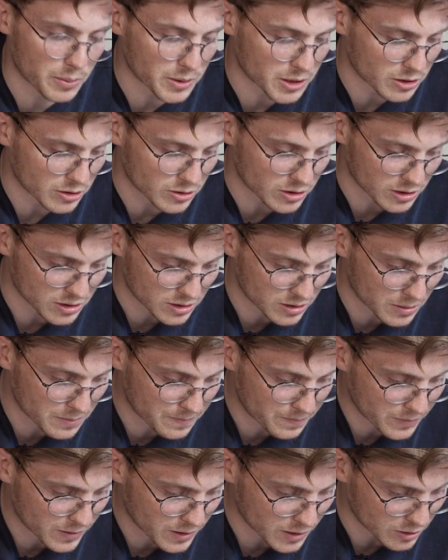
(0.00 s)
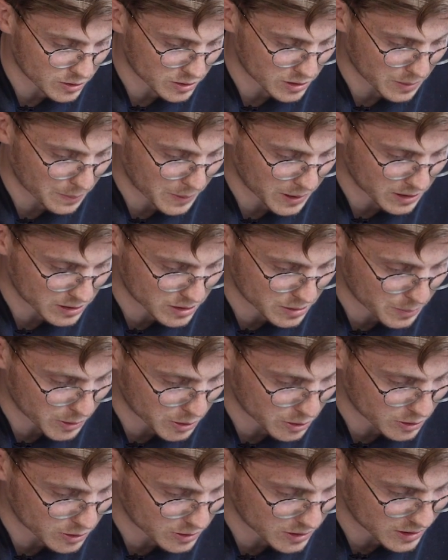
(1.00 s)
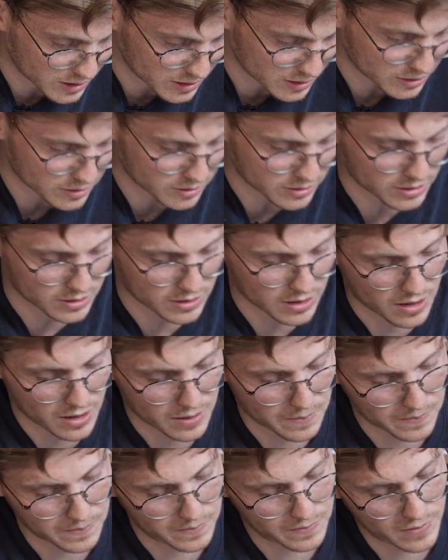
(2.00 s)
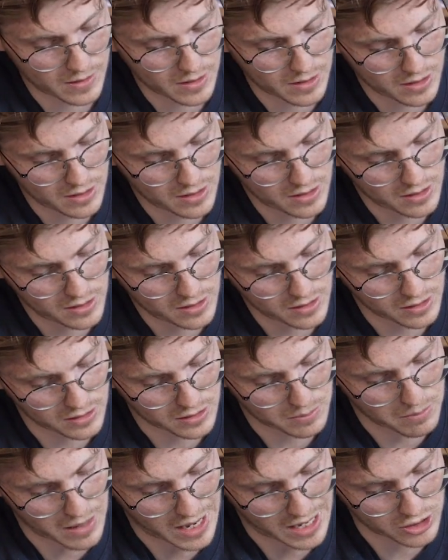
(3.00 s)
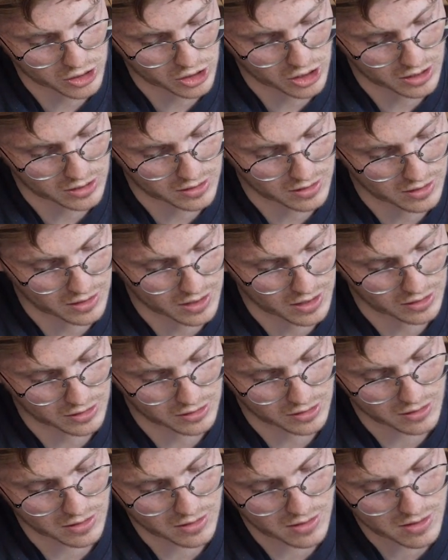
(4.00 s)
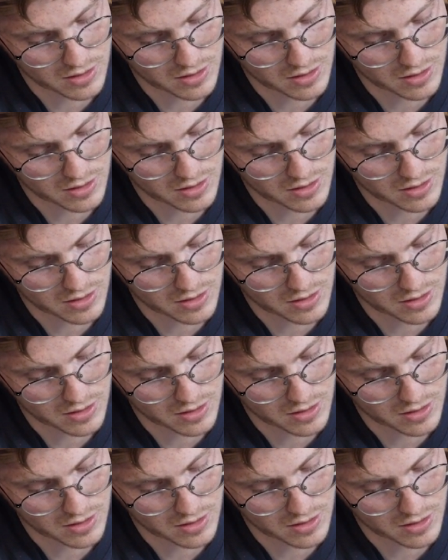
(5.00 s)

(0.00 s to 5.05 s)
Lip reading: He uses a big spoon and he uses his matches and things.